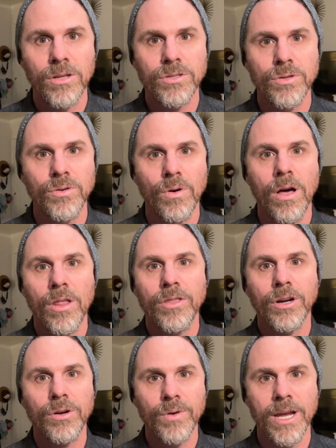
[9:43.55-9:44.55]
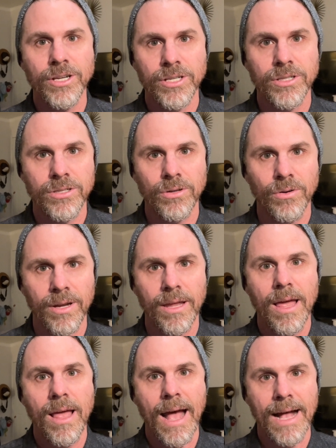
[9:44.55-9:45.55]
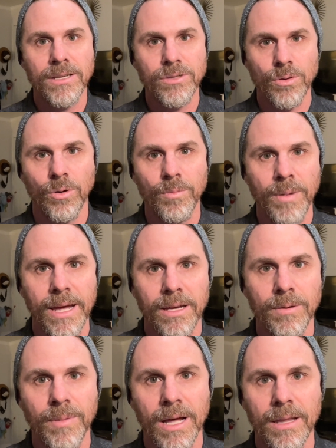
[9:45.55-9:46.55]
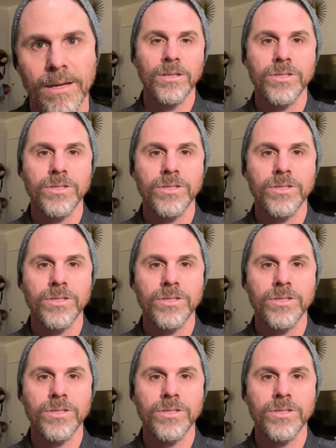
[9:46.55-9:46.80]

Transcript: to the creation story as told by Kabbalah.